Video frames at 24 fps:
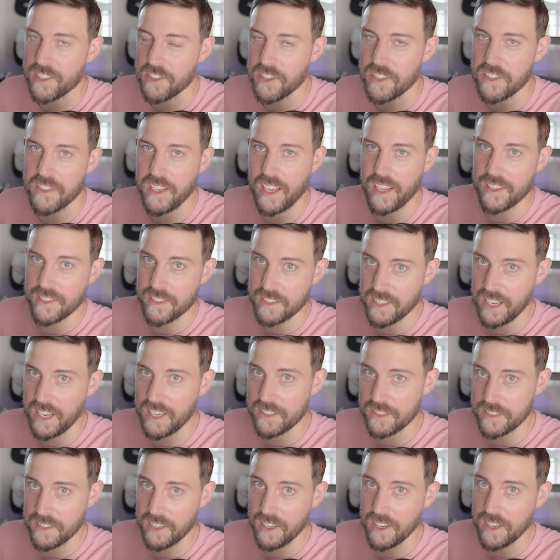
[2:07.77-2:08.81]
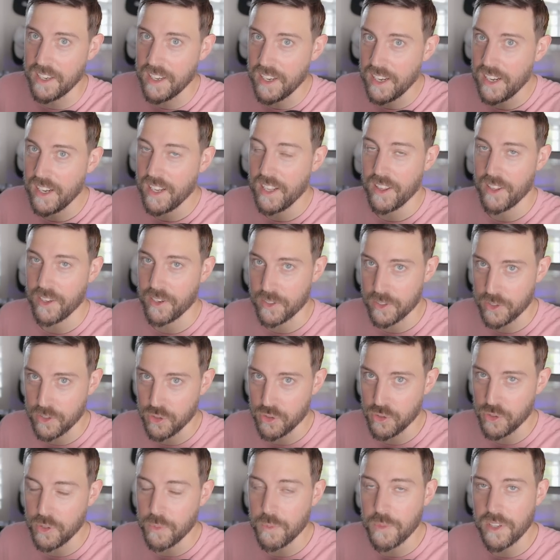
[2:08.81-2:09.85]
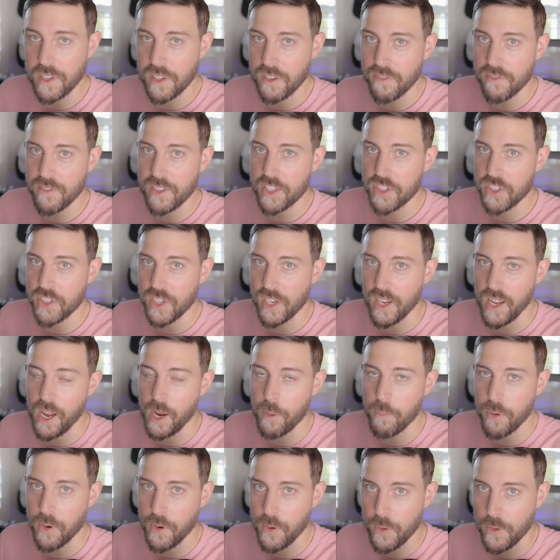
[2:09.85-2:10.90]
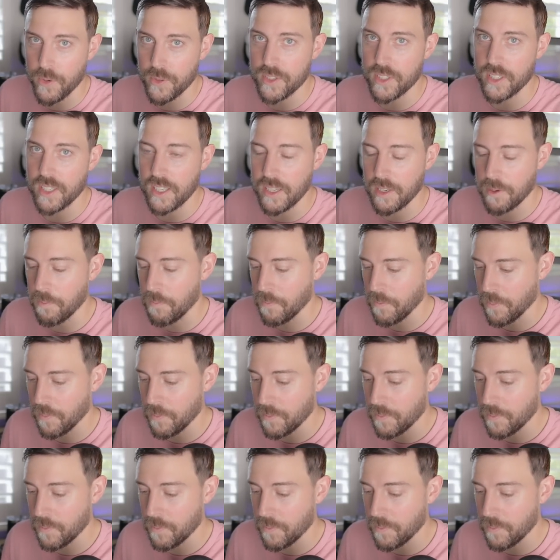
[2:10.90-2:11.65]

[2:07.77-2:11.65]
Just ask Tesla. They're extremely efficient at producing